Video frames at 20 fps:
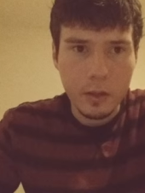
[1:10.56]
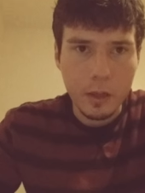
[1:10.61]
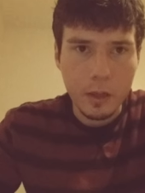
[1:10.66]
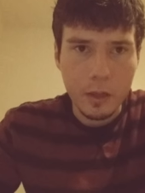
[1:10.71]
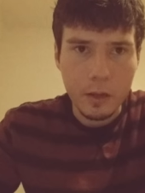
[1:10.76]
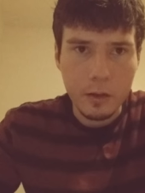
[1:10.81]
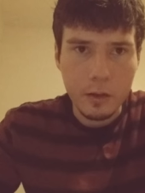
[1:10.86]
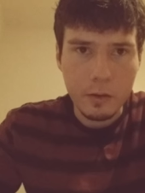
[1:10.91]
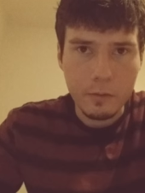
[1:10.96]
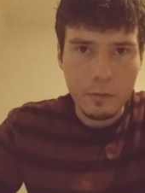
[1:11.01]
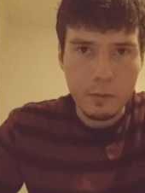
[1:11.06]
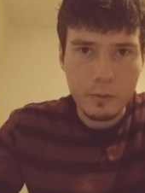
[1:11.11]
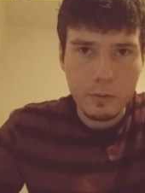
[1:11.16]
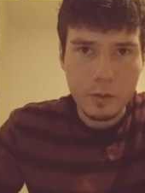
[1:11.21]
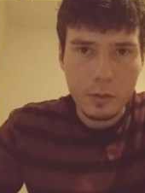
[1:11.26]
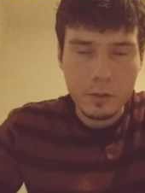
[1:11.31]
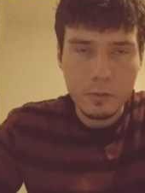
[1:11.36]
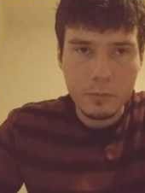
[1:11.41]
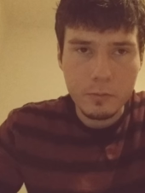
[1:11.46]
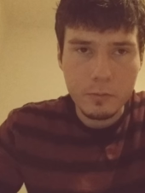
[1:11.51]
and
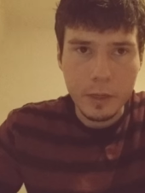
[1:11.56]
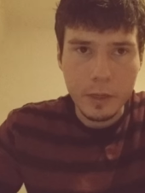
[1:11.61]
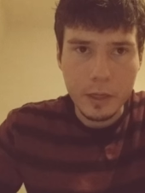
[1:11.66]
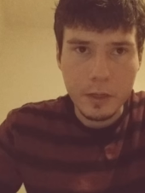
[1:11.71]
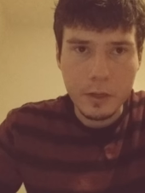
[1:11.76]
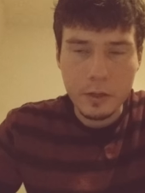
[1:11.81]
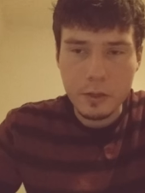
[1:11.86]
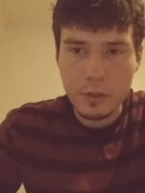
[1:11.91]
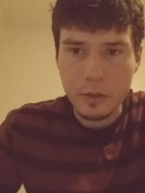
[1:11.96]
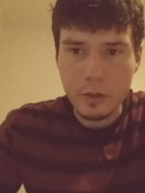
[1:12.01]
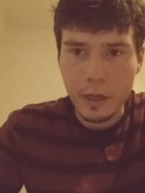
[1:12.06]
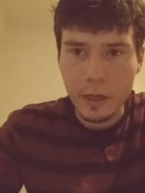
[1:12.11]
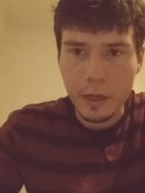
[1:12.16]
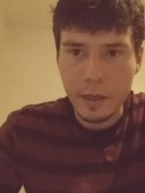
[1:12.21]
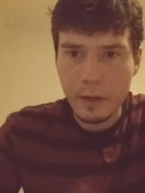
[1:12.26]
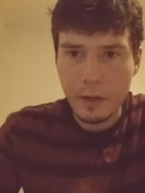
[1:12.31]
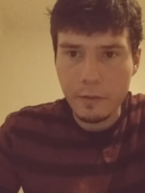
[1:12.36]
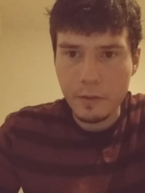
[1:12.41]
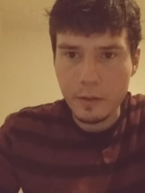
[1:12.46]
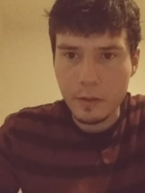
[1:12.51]
making sure I
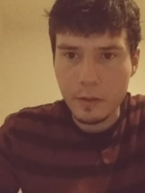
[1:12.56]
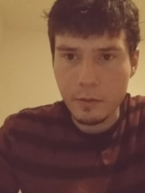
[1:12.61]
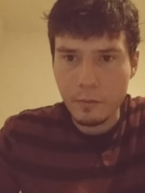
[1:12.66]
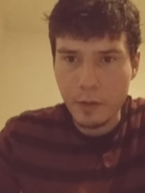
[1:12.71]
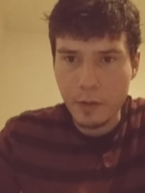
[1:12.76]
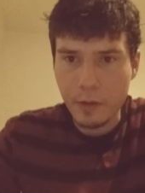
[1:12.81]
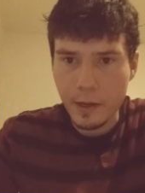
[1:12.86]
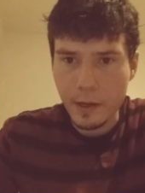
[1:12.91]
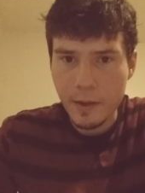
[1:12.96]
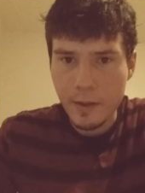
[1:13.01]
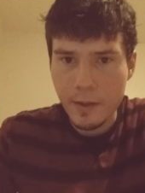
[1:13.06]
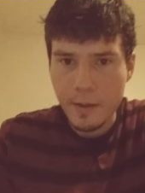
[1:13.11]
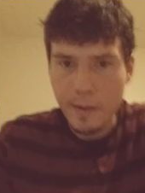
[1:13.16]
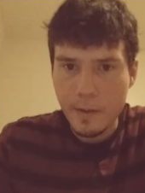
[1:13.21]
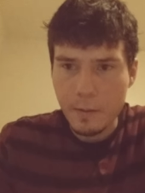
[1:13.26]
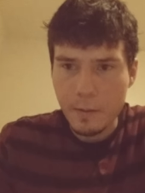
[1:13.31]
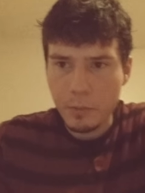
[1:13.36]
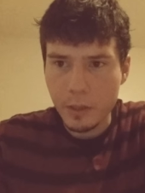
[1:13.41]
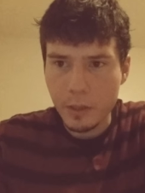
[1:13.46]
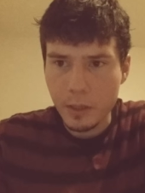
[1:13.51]
get everything right.
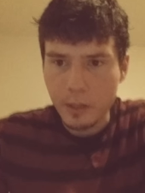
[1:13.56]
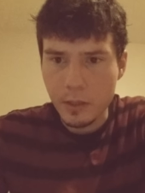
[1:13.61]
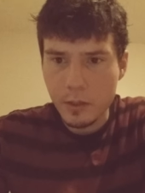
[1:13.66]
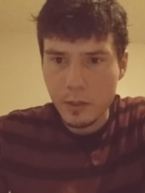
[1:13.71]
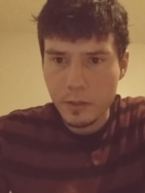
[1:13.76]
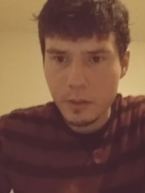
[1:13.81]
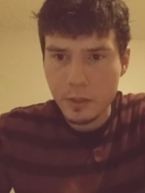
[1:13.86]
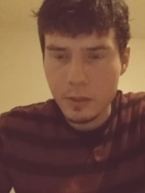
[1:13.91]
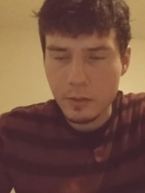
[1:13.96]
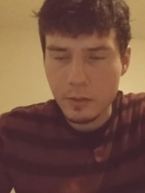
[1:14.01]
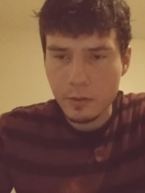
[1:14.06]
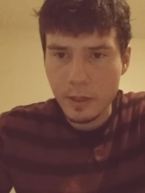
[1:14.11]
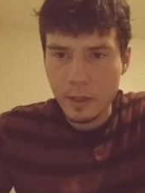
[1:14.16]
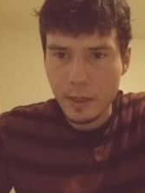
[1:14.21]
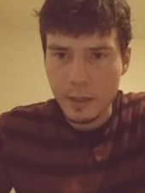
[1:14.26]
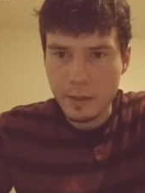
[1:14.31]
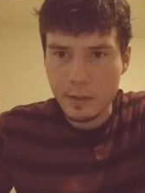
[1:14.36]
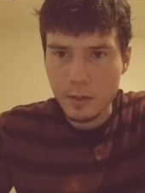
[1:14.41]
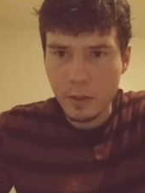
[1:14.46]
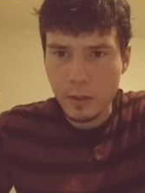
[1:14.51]
But just so you
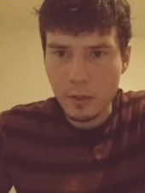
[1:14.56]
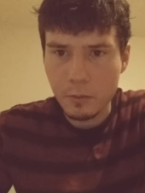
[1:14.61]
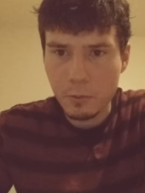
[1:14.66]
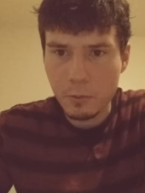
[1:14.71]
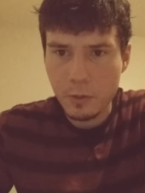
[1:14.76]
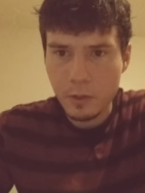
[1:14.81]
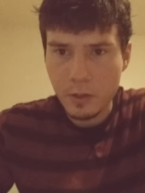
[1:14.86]
guys know,